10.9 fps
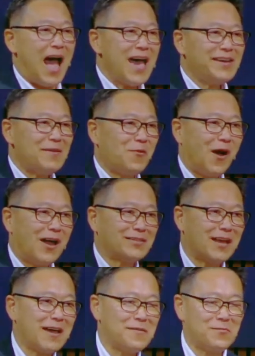I am wise.
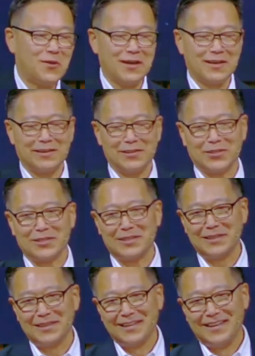I am wise.
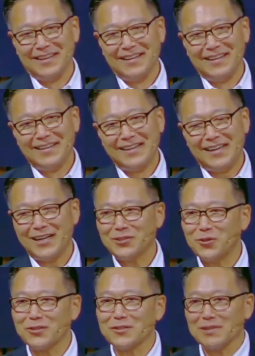And I
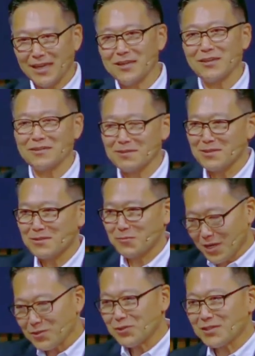told him, hey,
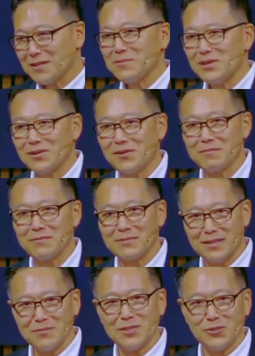why don't you come here and
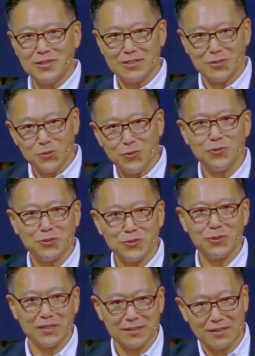let me use
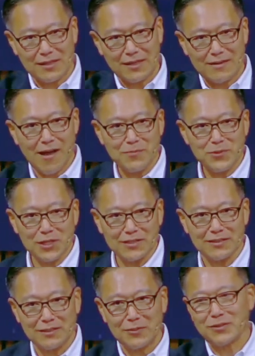you as a, an object,
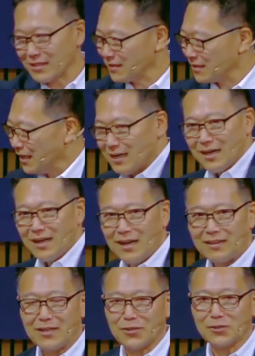you know, like,
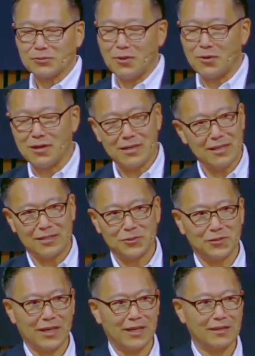and then he goes, no, I can't do
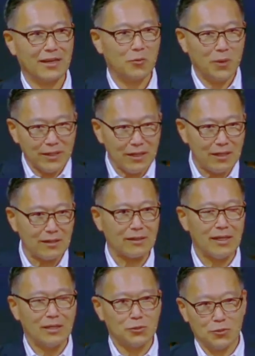that. Why not?
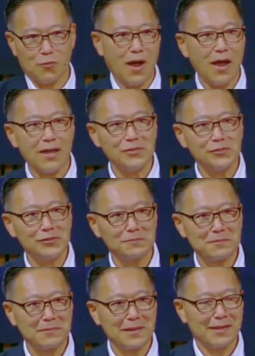You're wise.
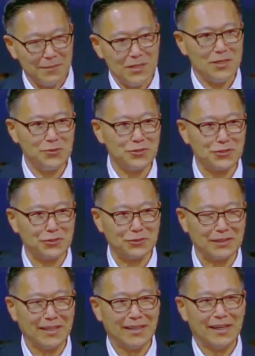Let me use you.
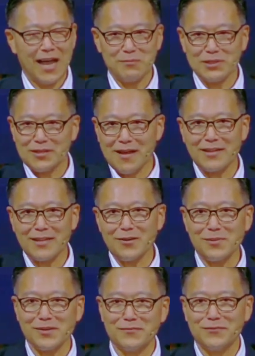I've been talking
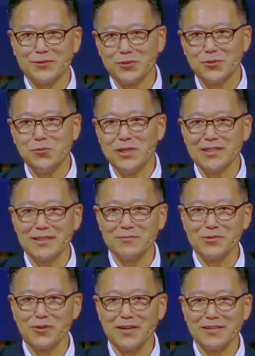about it for two weeks and I'm
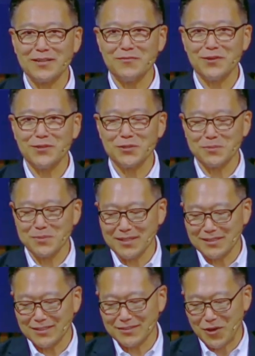trying to convince him, but he
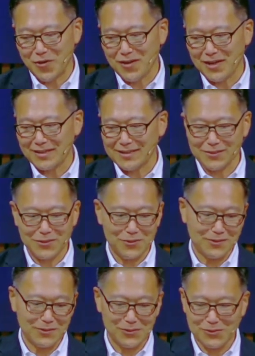says, no, I got to go
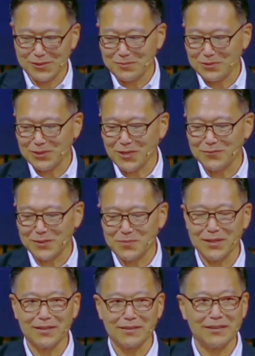and do some stuff up
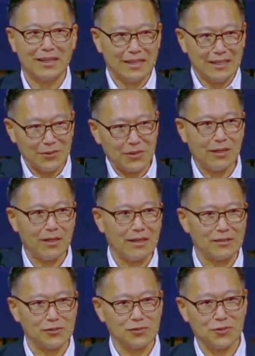there. I go, okay,
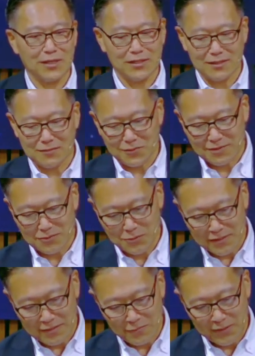I'll just try
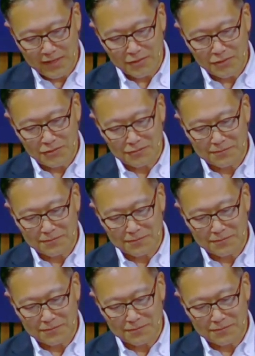doing it without you.